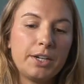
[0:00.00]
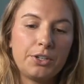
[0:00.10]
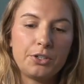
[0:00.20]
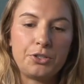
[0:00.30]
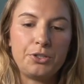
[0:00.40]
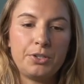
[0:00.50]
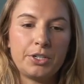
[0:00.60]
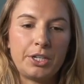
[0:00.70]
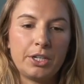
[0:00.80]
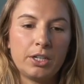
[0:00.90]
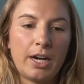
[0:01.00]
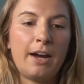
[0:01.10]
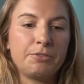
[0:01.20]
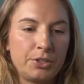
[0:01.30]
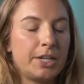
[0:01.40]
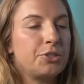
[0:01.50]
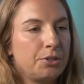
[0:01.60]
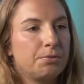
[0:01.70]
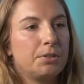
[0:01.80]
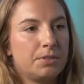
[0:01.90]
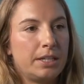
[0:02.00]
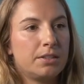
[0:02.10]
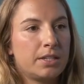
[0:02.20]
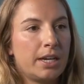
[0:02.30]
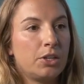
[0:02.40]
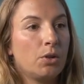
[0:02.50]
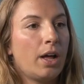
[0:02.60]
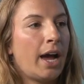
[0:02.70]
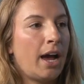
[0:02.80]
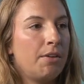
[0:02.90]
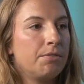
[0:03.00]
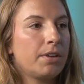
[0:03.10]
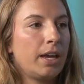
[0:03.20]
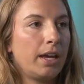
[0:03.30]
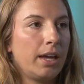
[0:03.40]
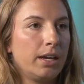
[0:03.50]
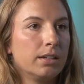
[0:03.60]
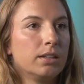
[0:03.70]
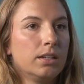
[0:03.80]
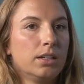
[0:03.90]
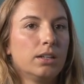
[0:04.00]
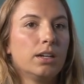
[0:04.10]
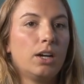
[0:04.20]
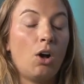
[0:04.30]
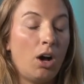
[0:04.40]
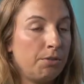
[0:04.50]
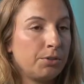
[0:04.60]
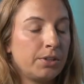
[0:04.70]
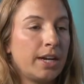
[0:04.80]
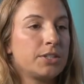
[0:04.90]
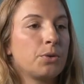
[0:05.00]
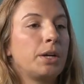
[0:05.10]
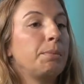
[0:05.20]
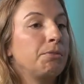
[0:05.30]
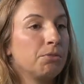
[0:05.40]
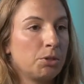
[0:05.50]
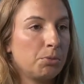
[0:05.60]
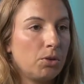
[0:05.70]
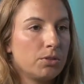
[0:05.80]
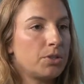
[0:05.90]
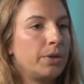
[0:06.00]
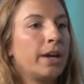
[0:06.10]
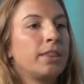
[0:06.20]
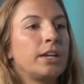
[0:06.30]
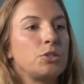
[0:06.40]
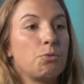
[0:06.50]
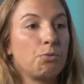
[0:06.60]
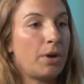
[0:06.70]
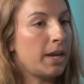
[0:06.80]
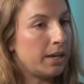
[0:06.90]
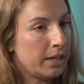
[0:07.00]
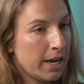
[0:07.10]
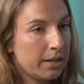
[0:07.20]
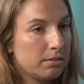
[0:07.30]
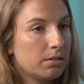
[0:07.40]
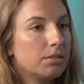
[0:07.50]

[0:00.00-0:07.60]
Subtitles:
into your junior year after that June 15th date, you'll have a offer that's going to be verbal. So nothing's written yet.